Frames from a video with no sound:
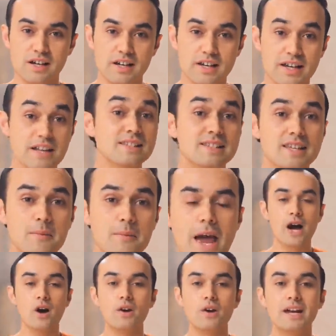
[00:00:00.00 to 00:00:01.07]
Yet
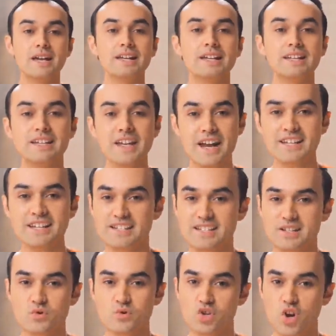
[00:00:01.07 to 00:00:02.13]
somehow, Yeti
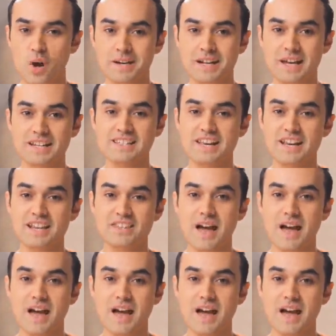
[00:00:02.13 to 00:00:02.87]
still dominates in